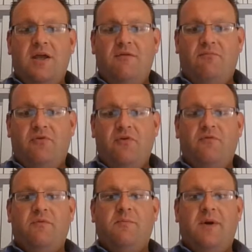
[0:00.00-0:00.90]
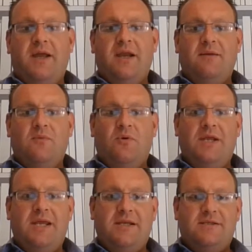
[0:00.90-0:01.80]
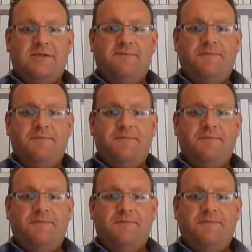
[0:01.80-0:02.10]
improvement by getting more leads.